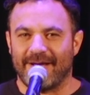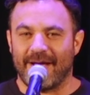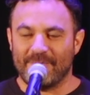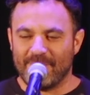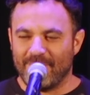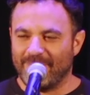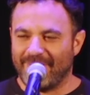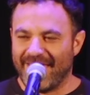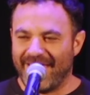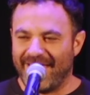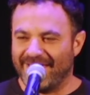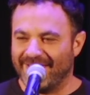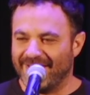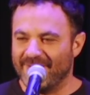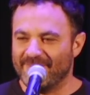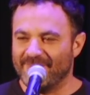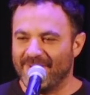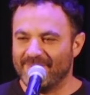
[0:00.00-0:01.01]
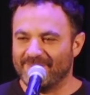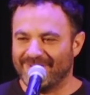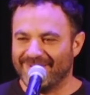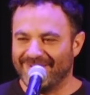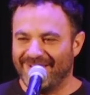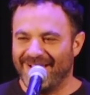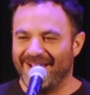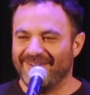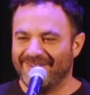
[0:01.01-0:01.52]
I'm okay. I'm
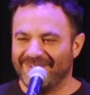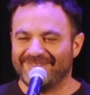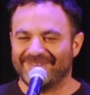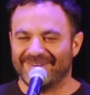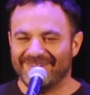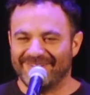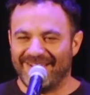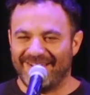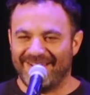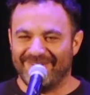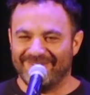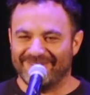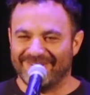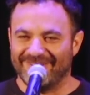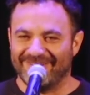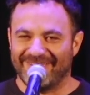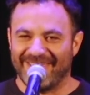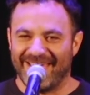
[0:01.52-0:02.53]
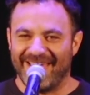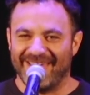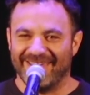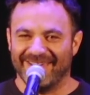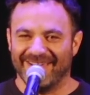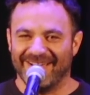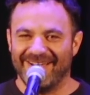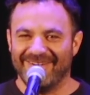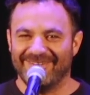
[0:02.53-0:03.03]
good. It turns out I was okay.
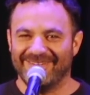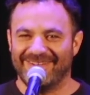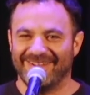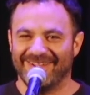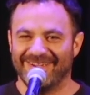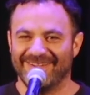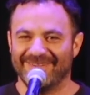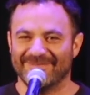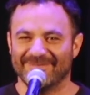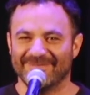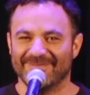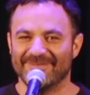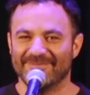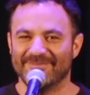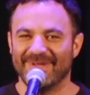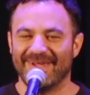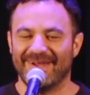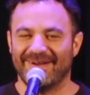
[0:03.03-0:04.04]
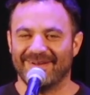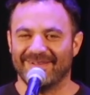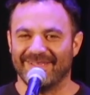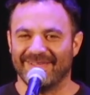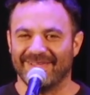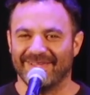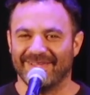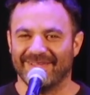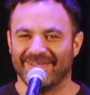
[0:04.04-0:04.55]
I was
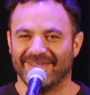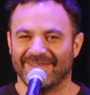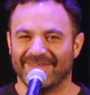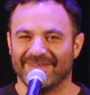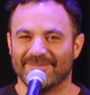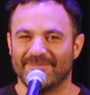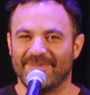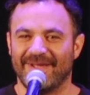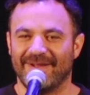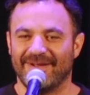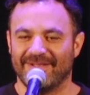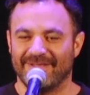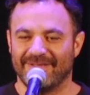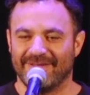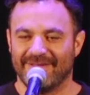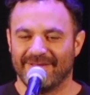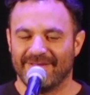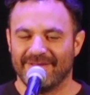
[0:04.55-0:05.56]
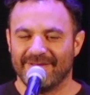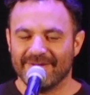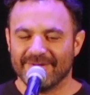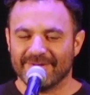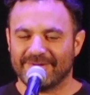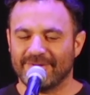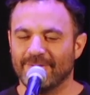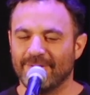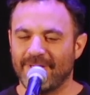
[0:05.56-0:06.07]
barely.
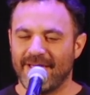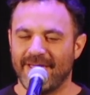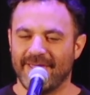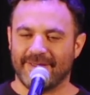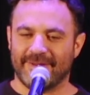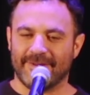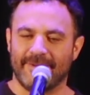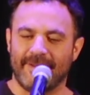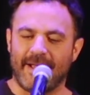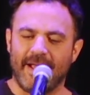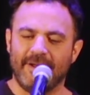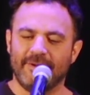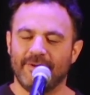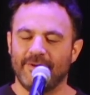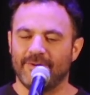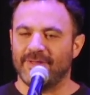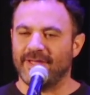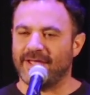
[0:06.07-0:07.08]
So like, I don't know.